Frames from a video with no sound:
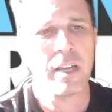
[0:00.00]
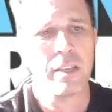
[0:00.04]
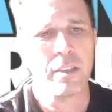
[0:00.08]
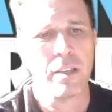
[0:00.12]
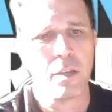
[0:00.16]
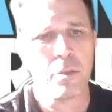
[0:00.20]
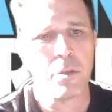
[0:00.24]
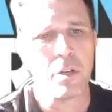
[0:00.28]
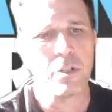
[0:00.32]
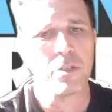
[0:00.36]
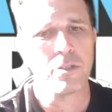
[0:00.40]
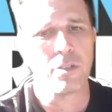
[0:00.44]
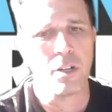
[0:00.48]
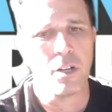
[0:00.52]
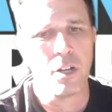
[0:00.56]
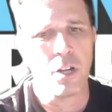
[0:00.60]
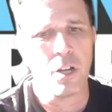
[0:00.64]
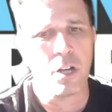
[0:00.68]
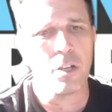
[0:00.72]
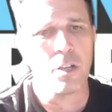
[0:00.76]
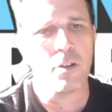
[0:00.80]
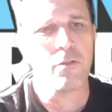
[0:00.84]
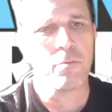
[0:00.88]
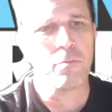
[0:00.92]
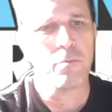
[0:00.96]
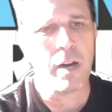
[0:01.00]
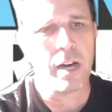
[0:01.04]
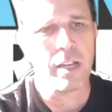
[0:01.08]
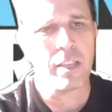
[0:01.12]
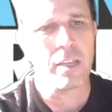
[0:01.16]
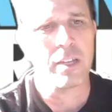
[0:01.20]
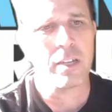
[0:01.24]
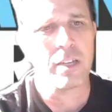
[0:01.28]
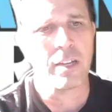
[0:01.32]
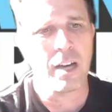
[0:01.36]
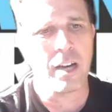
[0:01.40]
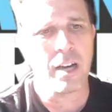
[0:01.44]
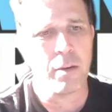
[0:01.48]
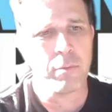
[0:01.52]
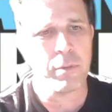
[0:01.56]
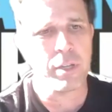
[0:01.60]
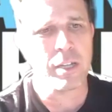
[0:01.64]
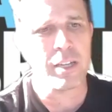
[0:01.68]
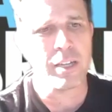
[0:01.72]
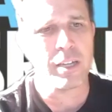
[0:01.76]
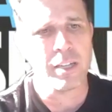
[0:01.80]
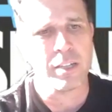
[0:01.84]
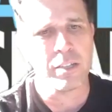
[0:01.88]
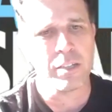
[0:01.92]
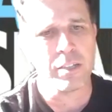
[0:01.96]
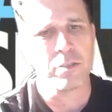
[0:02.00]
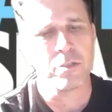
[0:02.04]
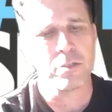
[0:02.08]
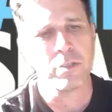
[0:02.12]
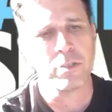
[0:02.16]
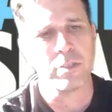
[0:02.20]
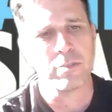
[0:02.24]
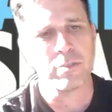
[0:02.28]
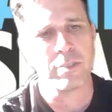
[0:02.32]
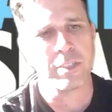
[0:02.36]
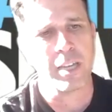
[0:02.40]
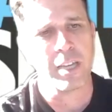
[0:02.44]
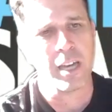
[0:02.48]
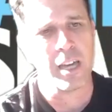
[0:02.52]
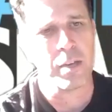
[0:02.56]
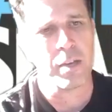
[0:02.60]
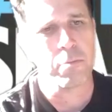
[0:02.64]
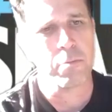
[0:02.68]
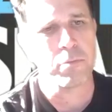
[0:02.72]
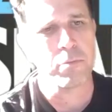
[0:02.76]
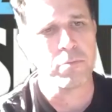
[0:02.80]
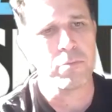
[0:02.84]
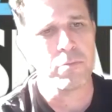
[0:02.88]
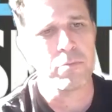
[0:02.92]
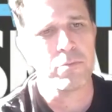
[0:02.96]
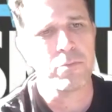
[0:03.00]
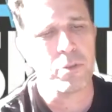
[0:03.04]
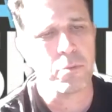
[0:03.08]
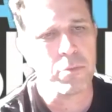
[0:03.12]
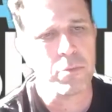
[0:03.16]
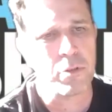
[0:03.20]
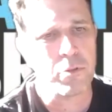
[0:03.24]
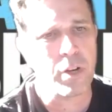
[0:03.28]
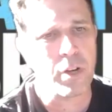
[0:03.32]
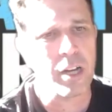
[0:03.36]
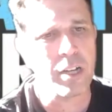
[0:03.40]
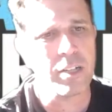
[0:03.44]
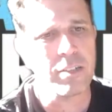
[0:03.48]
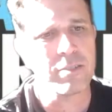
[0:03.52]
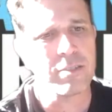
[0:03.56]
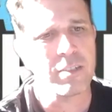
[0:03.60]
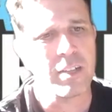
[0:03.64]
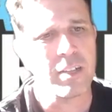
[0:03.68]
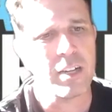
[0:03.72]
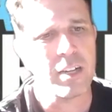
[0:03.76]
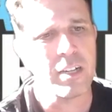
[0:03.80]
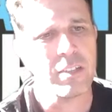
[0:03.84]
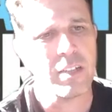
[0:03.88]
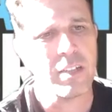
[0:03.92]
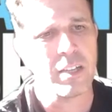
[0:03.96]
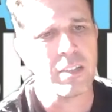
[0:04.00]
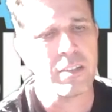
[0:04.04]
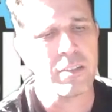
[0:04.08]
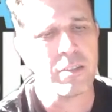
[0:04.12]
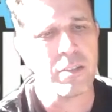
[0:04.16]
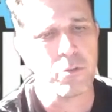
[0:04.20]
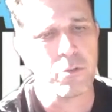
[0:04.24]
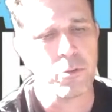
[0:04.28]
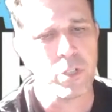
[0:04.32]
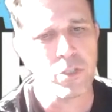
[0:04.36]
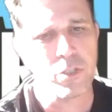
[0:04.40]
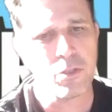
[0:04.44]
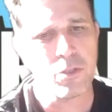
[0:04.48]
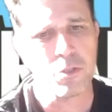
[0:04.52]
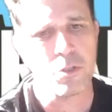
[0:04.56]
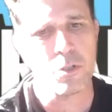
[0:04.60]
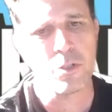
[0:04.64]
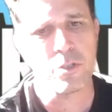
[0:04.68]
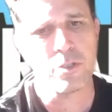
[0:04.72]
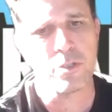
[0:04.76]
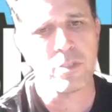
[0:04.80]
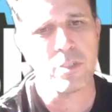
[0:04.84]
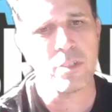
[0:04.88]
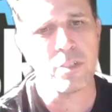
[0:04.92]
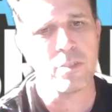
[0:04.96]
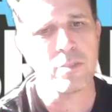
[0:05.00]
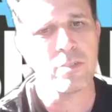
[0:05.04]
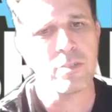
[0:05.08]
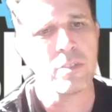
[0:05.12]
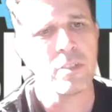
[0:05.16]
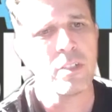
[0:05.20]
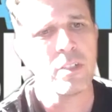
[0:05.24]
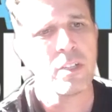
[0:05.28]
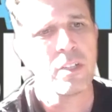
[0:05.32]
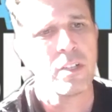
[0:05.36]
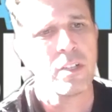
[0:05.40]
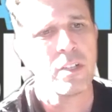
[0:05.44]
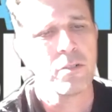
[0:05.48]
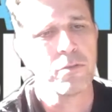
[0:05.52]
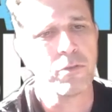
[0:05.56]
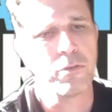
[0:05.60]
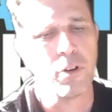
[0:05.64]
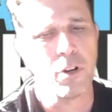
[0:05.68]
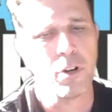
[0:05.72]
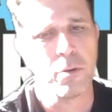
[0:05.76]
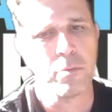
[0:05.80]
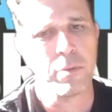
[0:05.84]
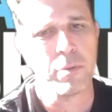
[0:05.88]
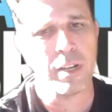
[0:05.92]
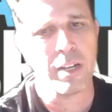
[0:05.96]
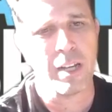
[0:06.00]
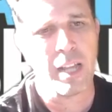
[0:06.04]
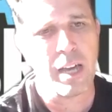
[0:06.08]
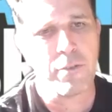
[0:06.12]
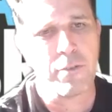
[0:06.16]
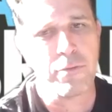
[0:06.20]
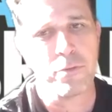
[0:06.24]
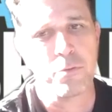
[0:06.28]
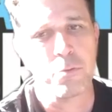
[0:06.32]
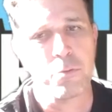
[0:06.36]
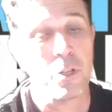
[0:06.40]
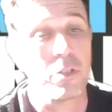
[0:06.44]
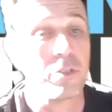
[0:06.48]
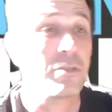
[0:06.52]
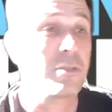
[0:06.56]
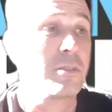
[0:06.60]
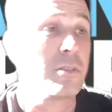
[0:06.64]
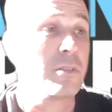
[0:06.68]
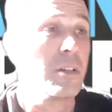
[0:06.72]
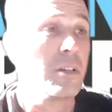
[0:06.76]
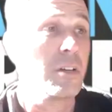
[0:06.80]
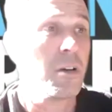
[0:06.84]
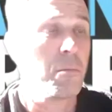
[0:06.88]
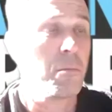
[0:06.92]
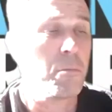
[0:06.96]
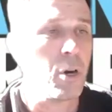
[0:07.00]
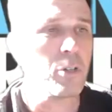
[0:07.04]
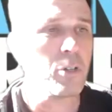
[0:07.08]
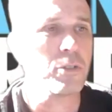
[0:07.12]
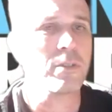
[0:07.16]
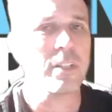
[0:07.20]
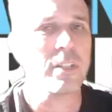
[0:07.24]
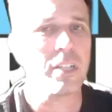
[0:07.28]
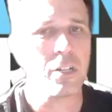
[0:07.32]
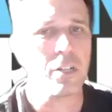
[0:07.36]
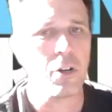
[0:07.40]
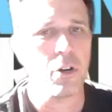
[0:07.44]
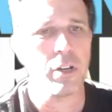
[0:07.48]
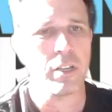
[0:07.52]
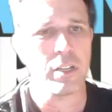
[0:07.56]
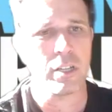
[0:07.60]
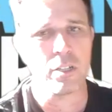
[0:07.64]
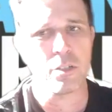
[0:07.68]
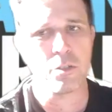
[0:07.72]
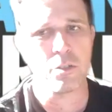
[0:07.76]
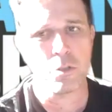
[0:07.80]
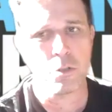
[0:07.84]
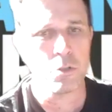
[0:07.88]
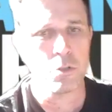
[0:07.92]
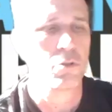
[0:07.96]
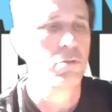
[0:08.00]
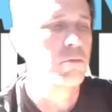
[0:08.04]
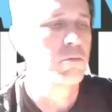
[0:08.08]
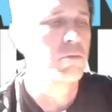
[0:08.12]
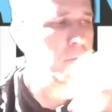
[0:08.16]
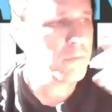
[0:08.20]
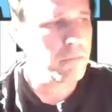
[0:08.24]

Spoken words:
And there is a lot of money coming into this game from the right side, and the resources from the left was mostly going to